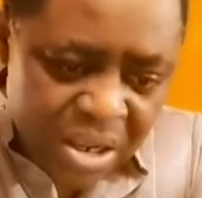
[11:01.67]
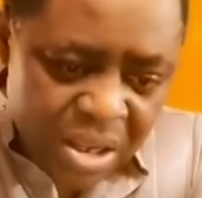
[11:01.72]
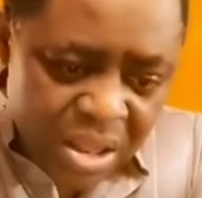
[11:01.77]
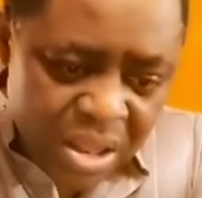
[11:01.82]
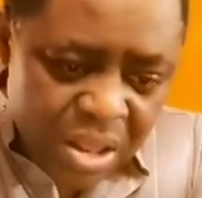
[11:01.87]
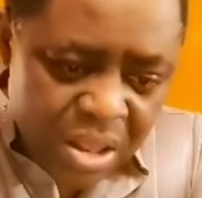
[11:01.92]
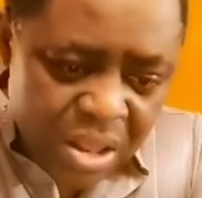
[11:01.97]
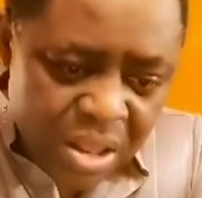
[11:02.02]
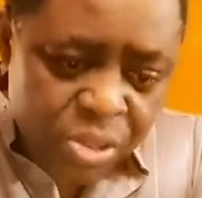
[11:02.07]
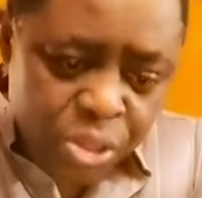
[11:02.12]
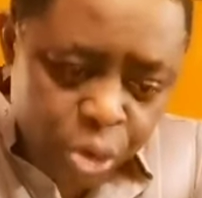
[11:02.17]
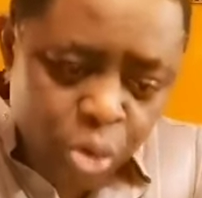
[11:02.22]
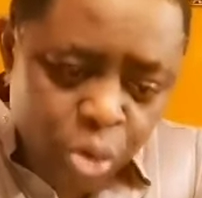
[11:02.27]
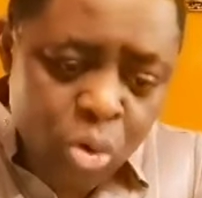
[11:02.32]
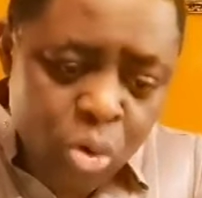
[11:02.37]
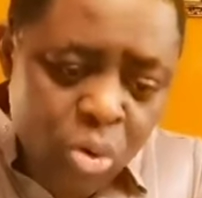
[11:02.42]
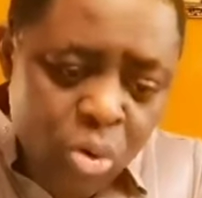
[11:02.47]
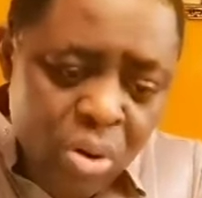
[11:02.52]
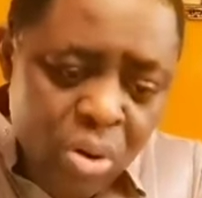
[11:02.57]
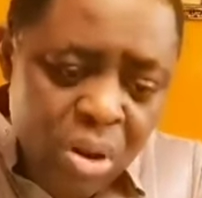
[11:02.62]

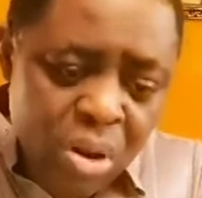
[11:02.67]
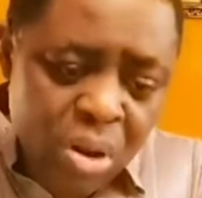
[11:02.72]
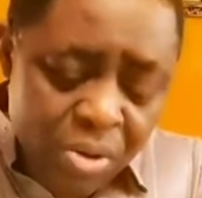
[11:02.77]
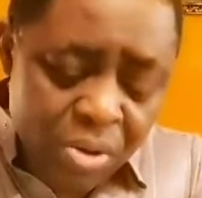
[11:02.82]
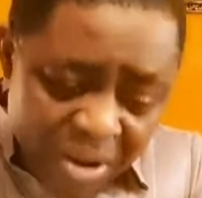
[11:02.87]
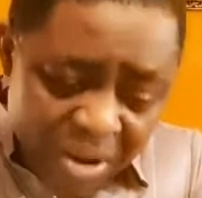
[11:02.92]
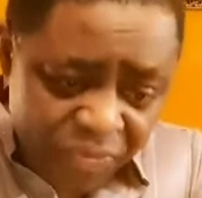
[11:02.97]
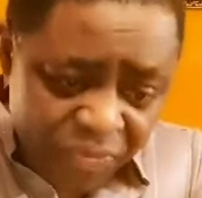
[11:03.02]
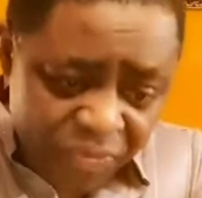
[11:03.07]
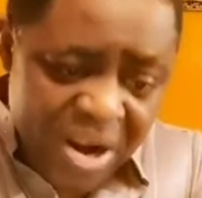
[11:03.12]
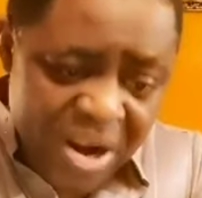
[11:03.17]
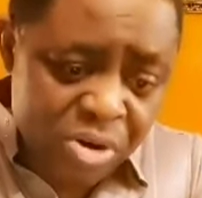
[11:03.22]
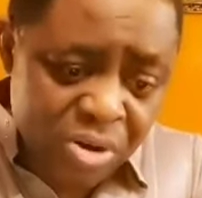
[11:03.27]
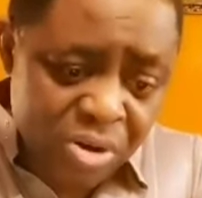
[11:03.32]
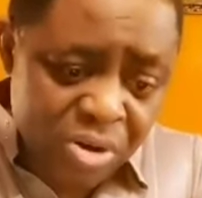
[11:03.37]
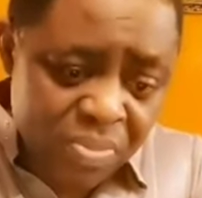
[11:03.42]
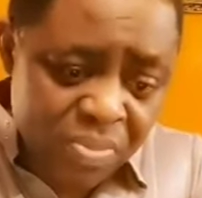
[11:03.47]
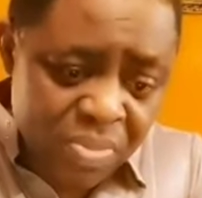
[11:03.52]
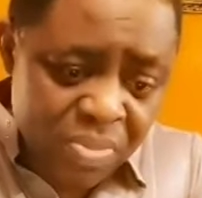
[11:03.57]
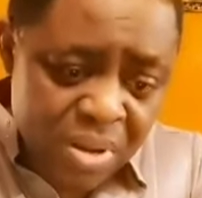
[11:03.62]
through a
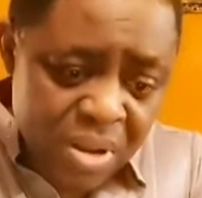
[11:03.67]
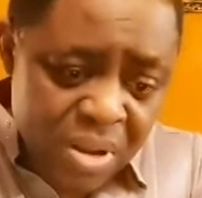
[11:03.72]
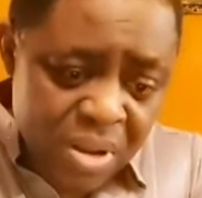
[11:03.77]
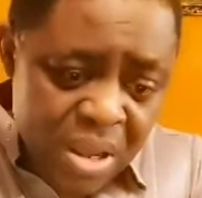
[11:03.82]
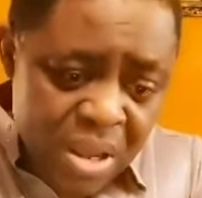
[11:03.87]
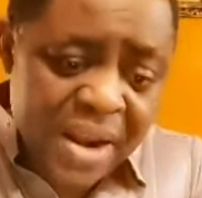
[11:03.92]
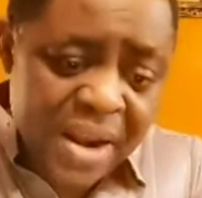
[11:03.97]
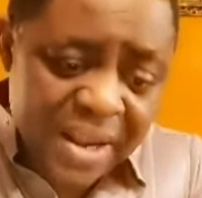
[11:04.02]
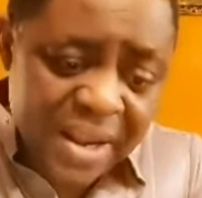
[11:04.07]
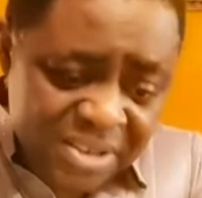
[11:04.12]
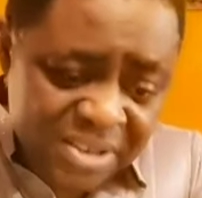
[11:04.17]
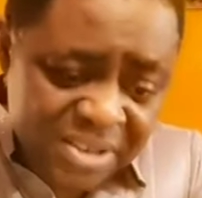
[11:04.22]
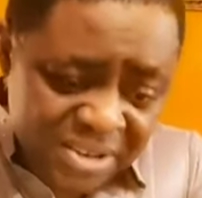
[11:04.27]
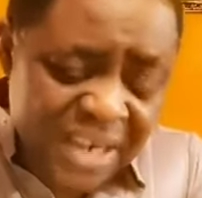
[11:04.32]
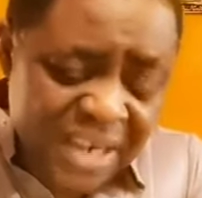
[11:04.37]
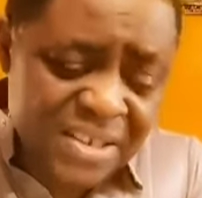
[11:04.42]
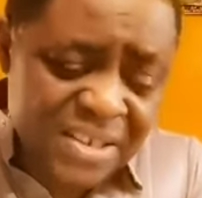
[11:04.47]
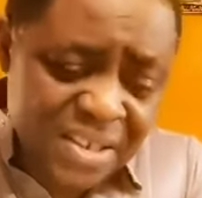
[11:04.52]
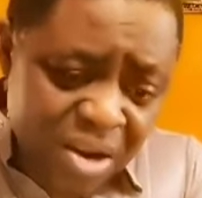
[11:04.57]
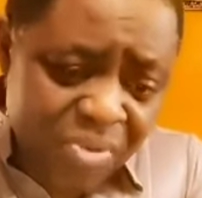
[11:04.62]
referendum, and
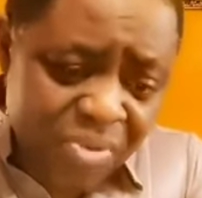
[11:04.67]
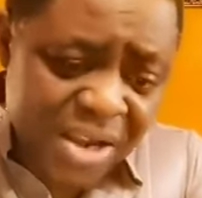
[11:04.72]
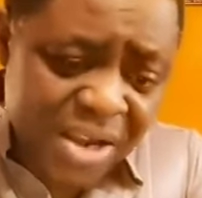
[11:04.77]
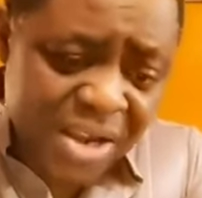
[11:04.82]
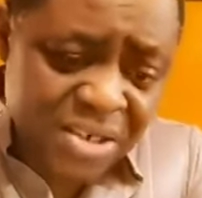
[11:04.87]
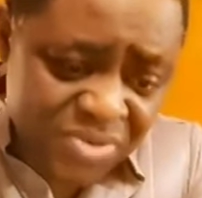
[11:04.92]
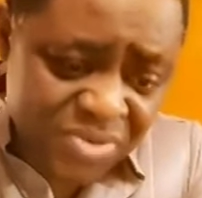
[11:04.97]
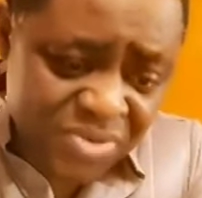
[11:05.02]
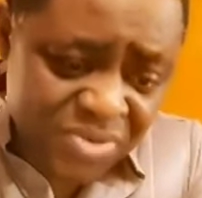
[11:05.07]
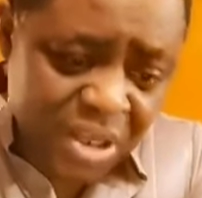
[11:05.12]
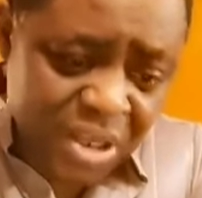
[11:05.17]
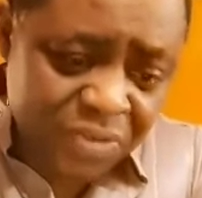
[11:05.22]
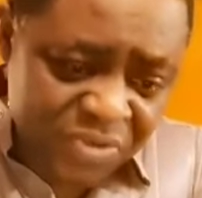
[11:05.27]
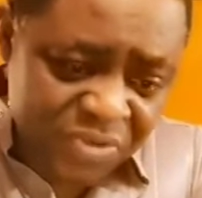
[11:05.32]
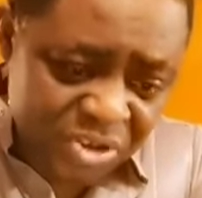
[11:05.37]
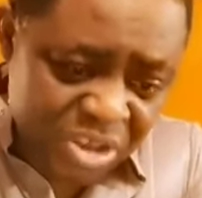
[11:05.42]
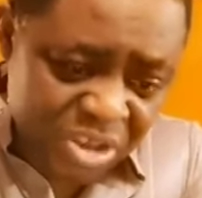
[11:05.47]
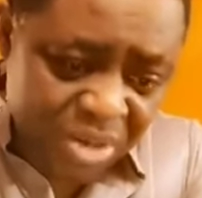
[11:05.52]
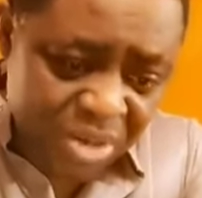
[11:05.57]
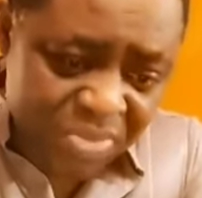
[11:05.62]
exercising the right of self
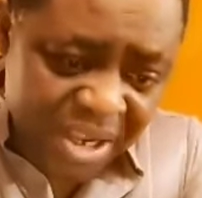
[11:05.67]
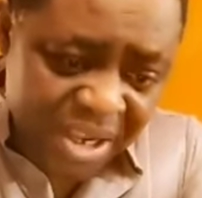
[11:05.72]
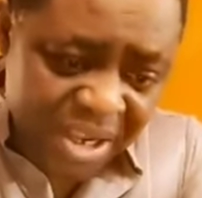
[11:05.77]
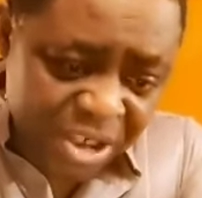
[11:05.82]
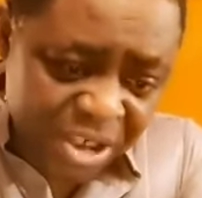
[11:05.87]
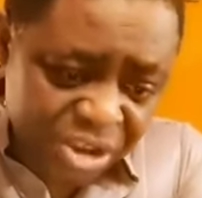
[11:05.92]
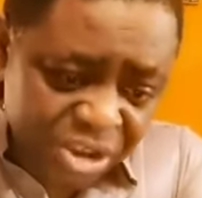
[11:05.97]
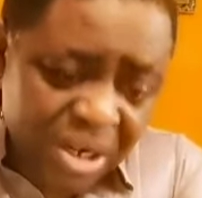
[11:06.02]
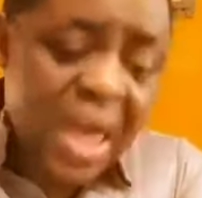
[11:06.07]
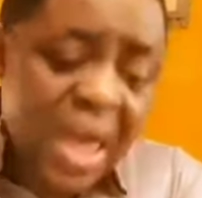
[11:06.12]
determination.